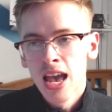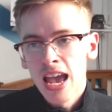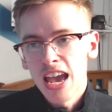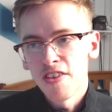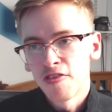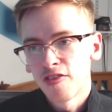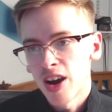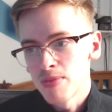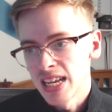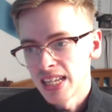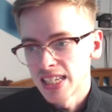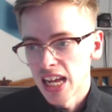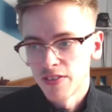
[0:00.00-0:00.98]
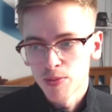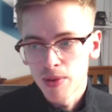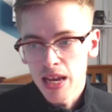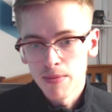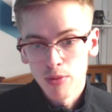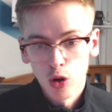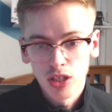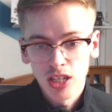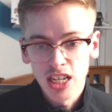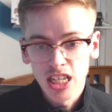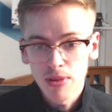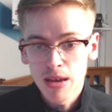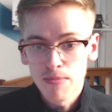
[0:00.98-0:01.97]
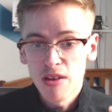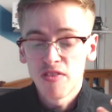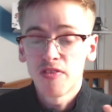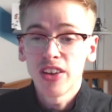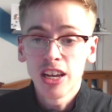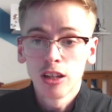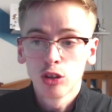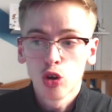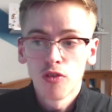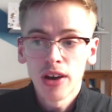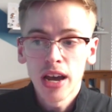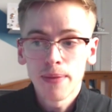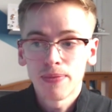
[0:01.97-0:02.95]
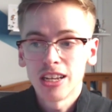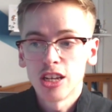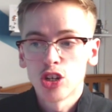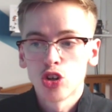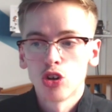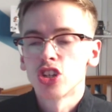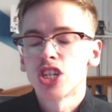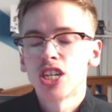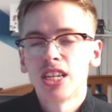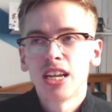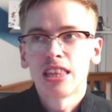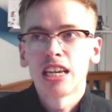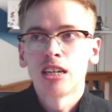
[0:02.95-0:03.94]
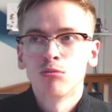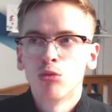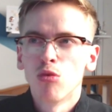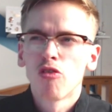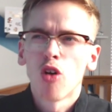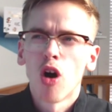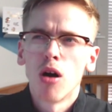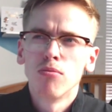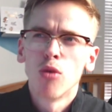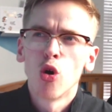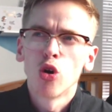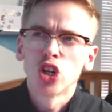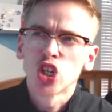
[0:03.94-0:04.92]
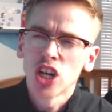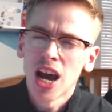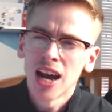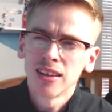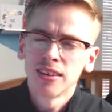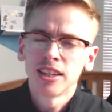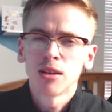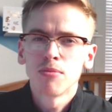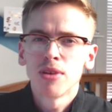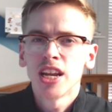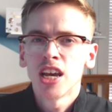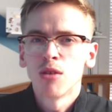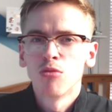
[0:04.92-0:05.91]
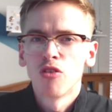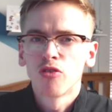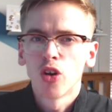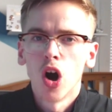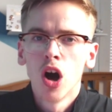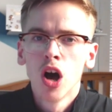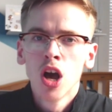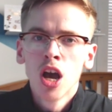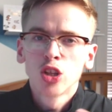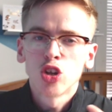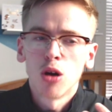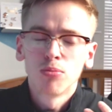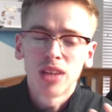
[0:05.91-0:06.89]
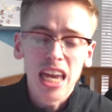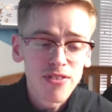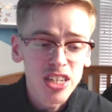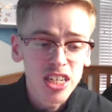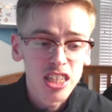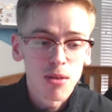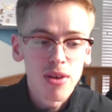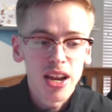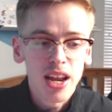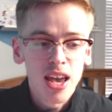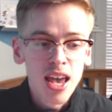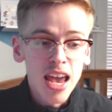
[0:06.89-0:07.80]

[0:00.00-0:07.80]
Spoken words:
if Fabian Delph is being brought in to be a midfield cover, then you're sort of sitting there thinking, we've got Morgan Schneiderlin at the minute, and we've got Tom Davies at the minute.